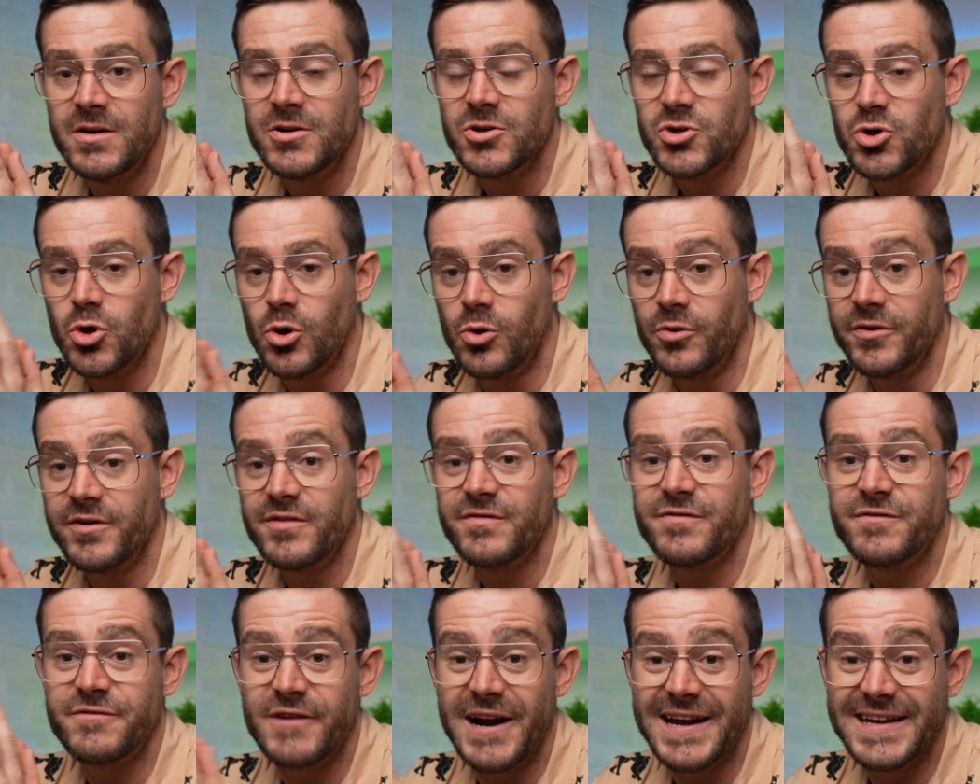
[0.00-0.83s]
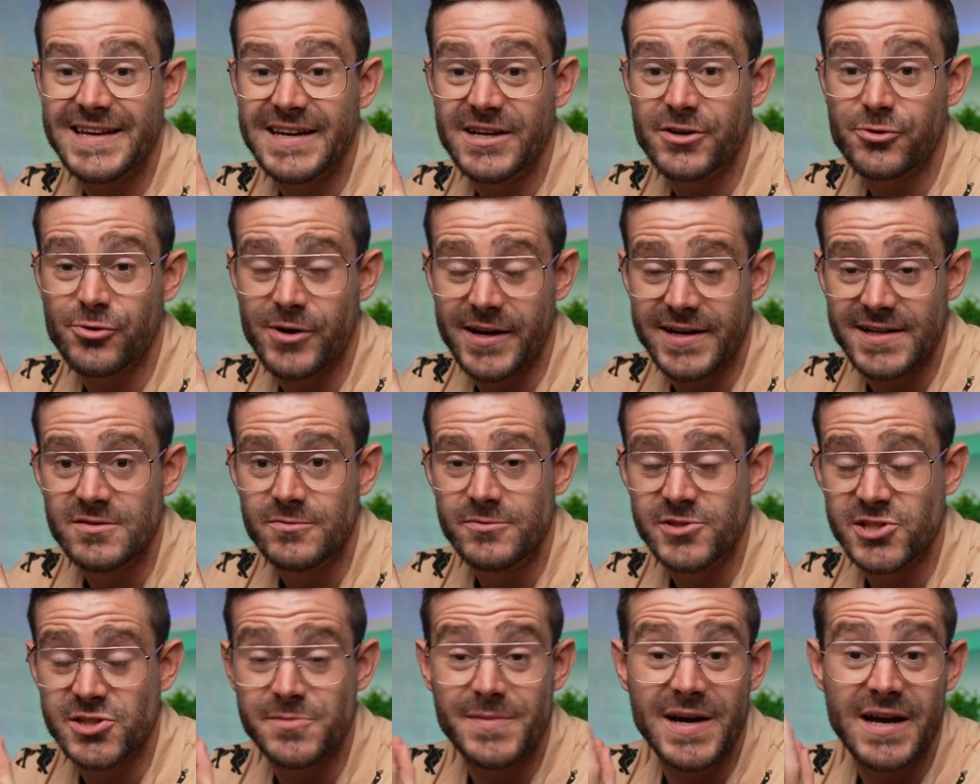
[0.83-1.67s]
called franking credit,
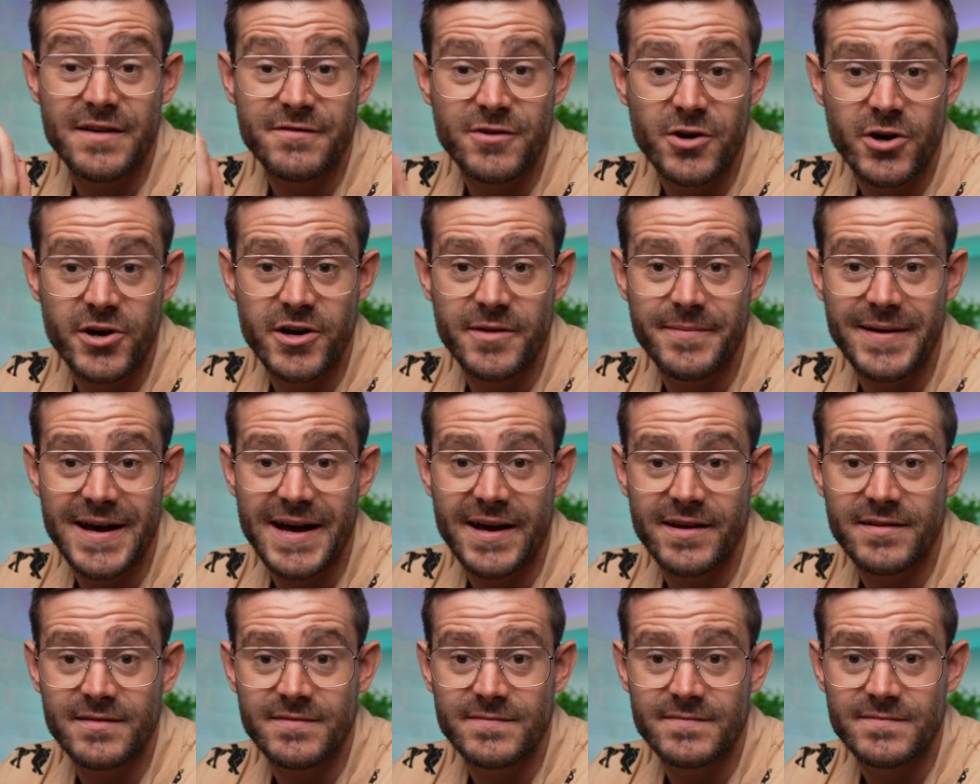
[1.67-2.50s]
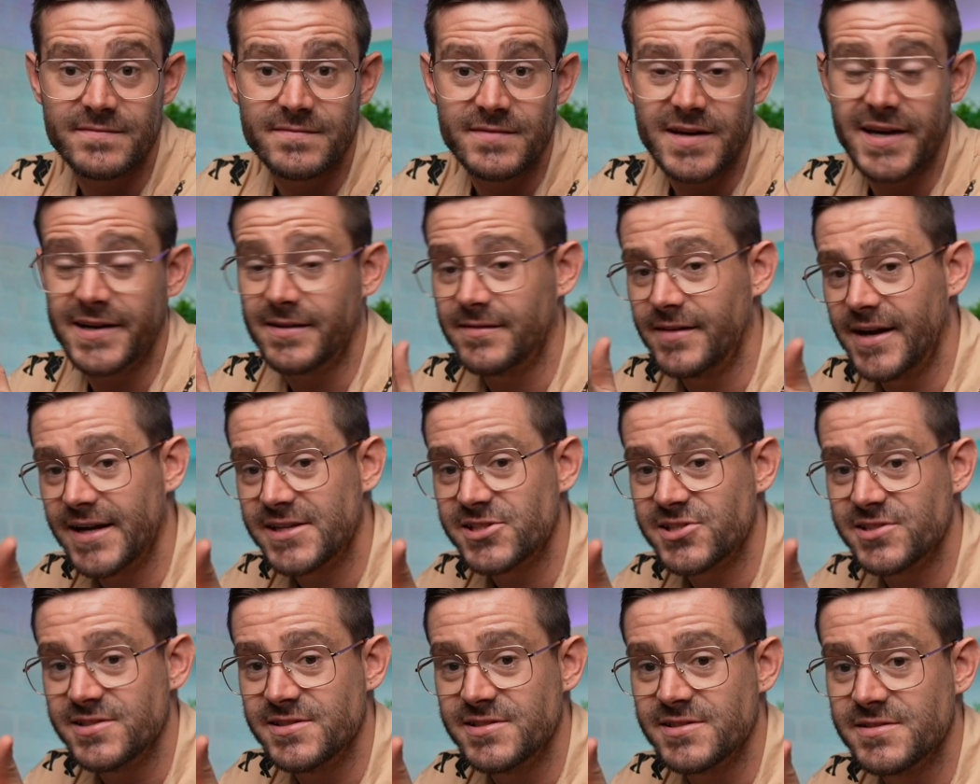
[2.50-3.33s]
which you may have heard about at
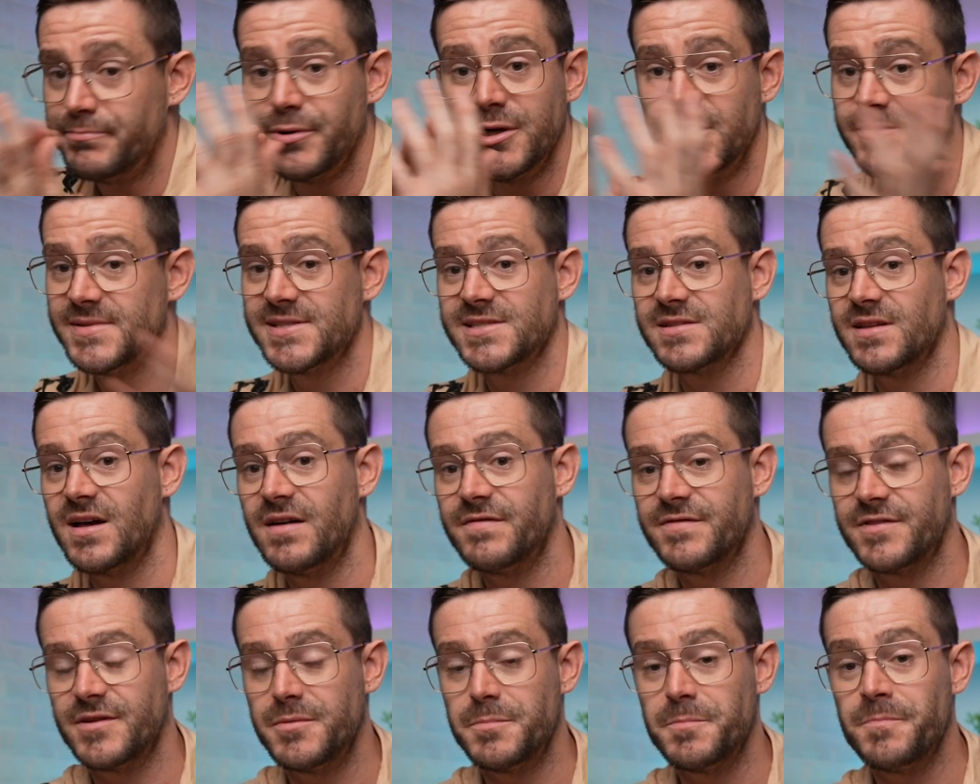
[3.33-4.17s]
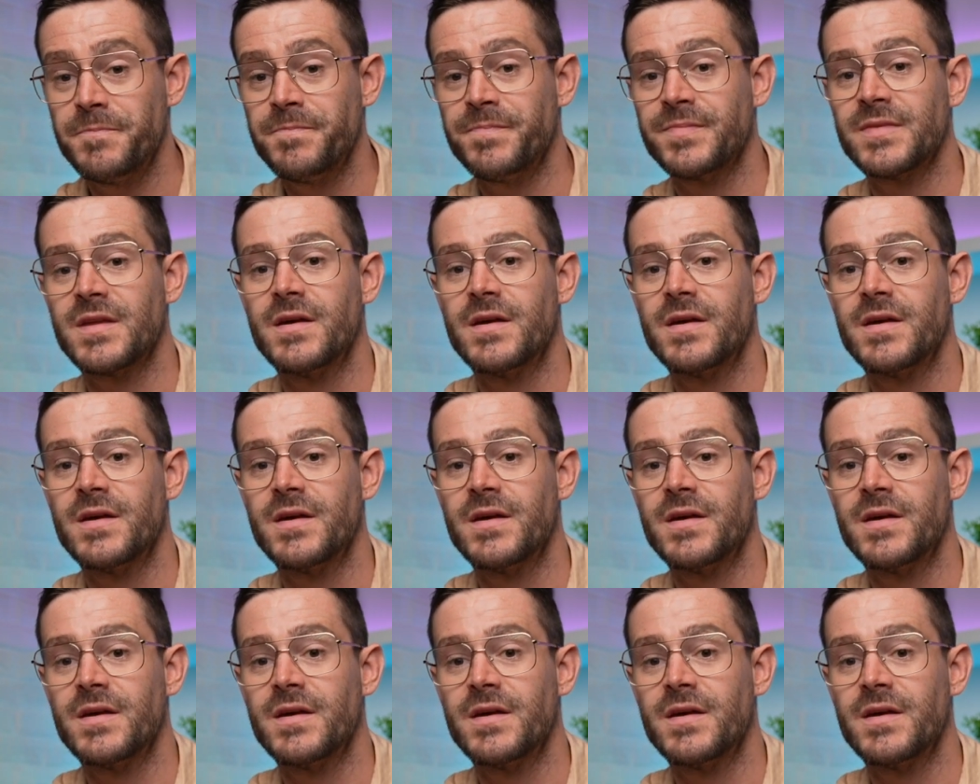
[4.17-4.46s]
elections. Boomers love them.